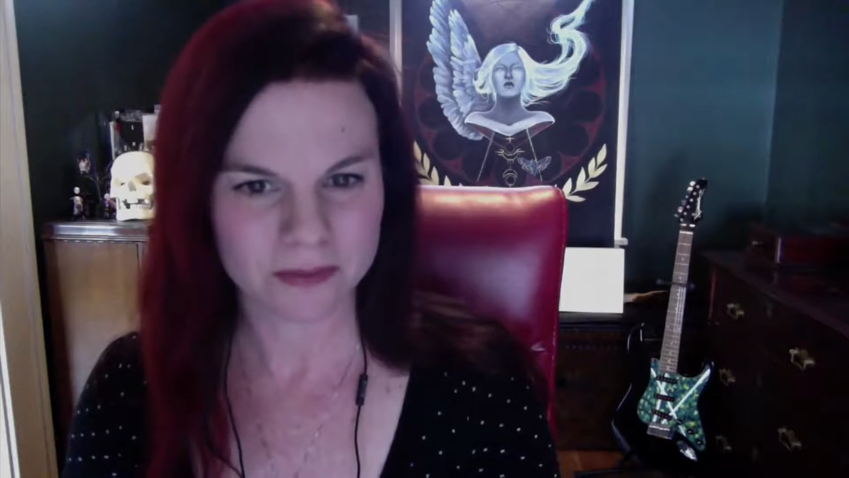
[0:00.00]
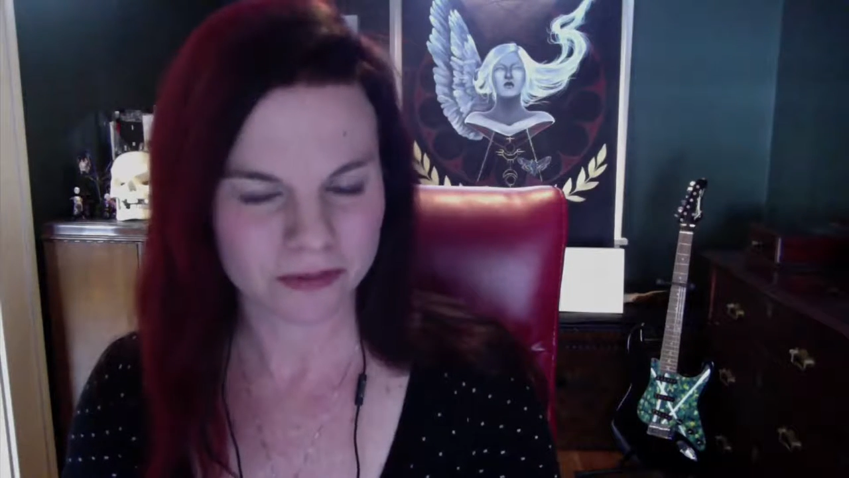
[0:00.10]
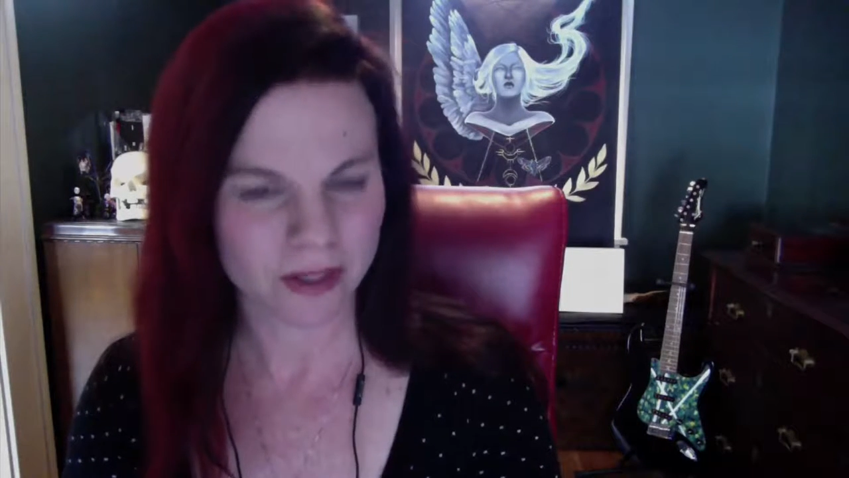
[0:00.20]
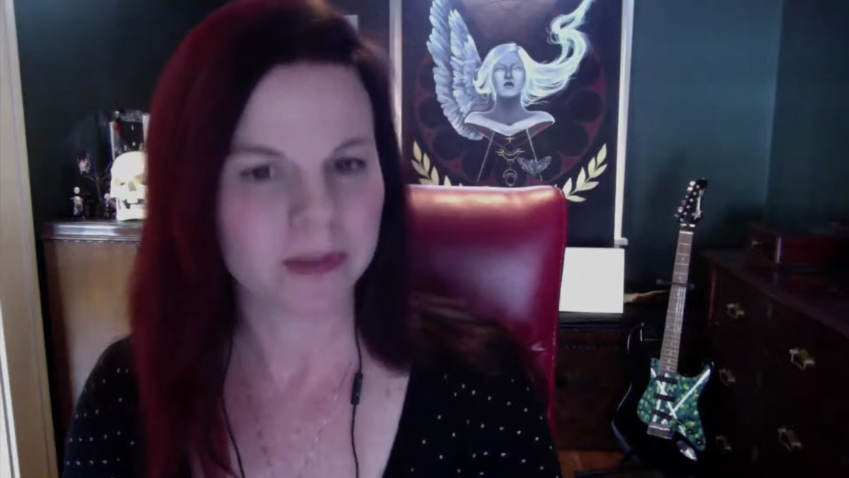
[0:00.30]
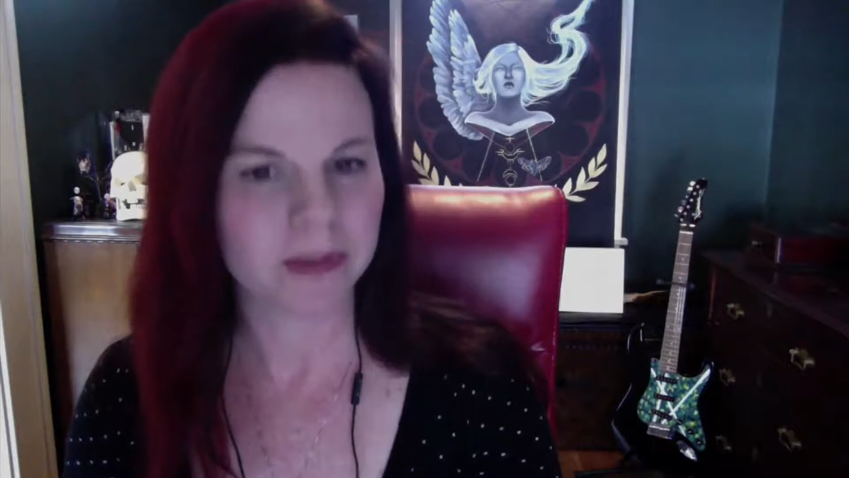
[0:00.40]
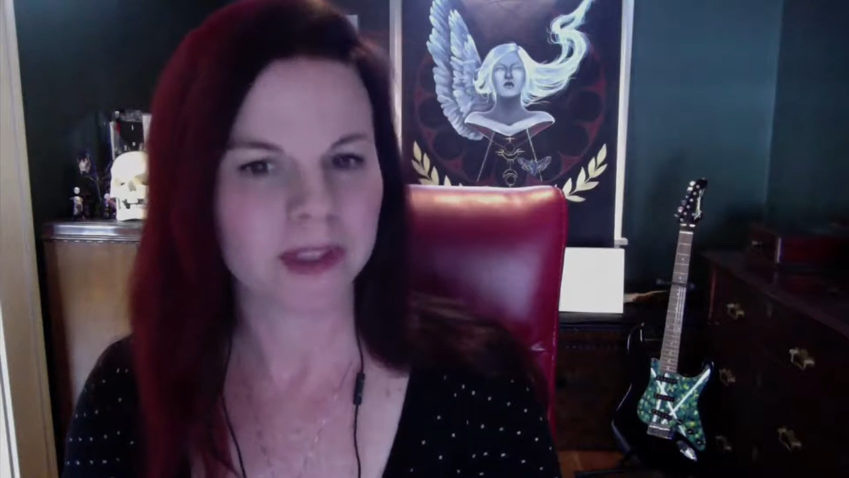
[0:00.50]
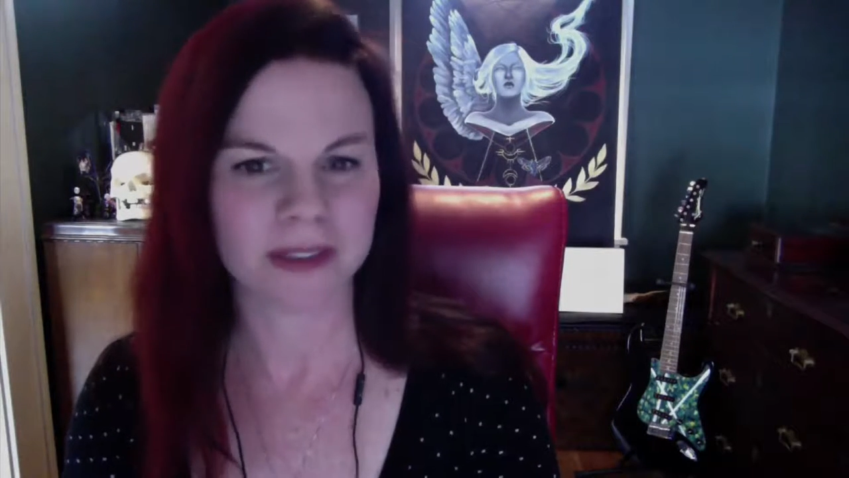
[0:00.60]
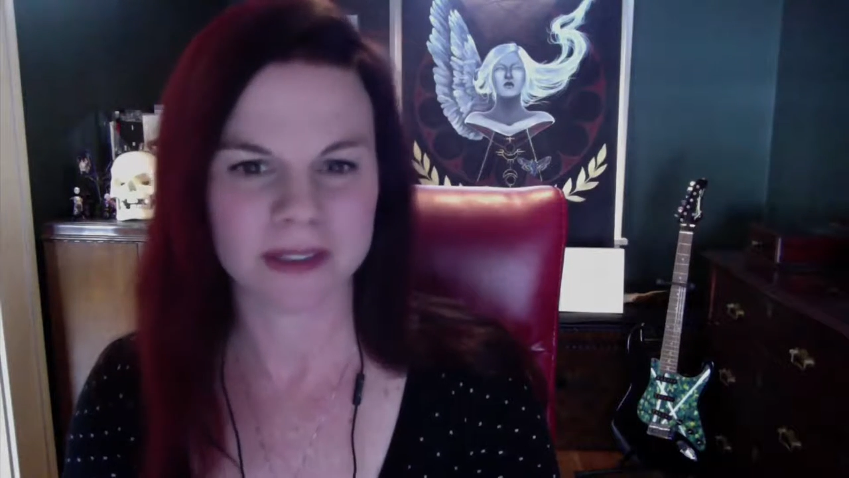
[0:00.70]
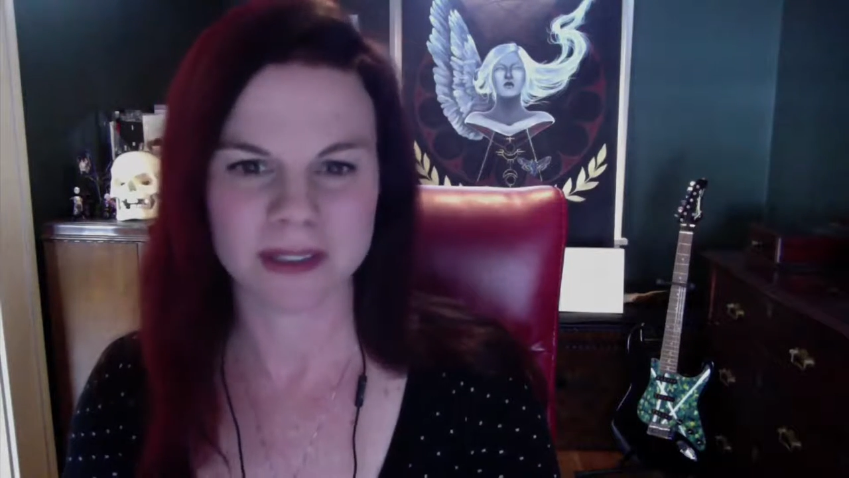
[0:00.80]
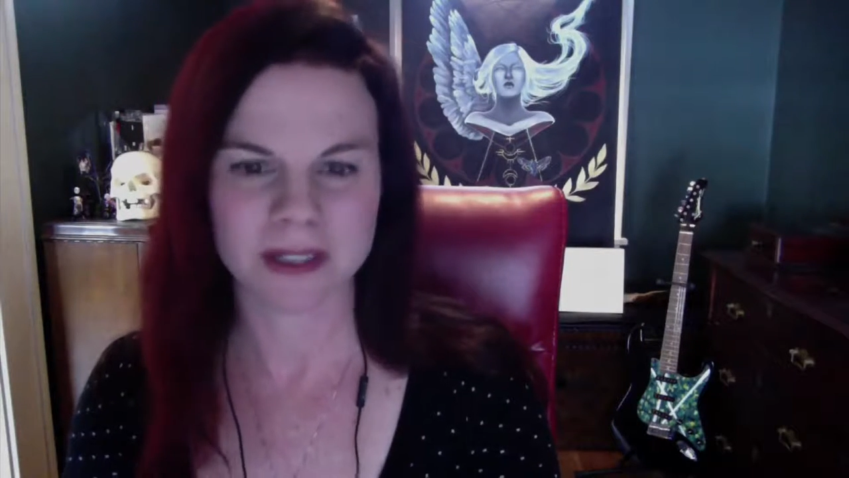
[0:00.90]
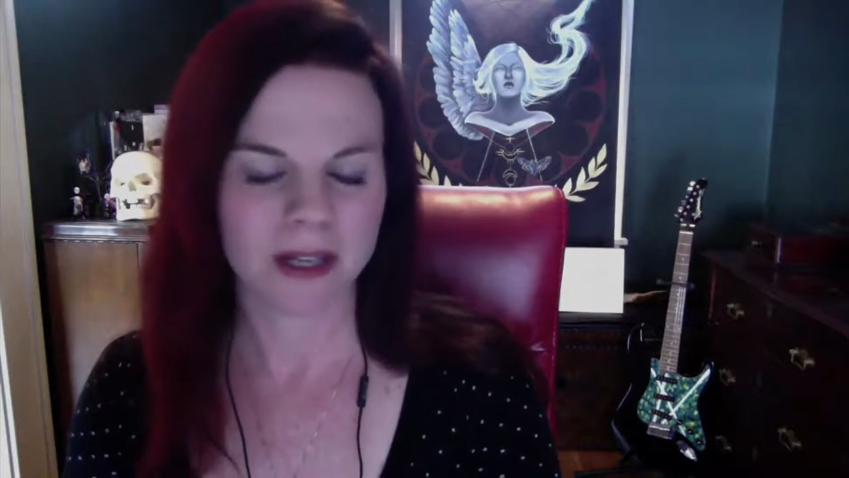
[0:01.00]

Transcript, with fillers: from her.